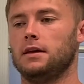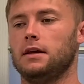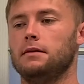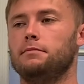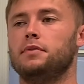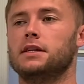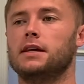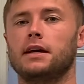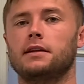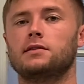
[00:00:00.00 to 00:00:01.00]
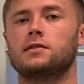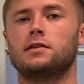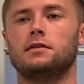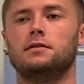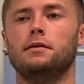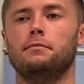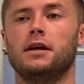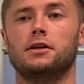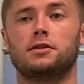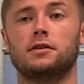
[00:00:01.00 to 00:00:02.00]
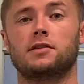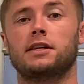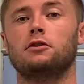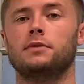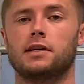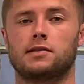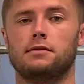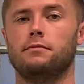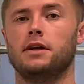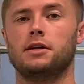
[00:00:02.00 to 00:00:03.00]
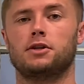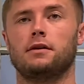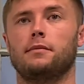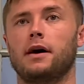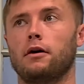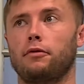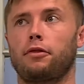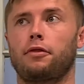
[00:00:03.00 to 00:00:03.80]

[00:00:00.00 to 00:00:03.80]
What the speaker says: it begins to diminish. The skill begins to diminish at about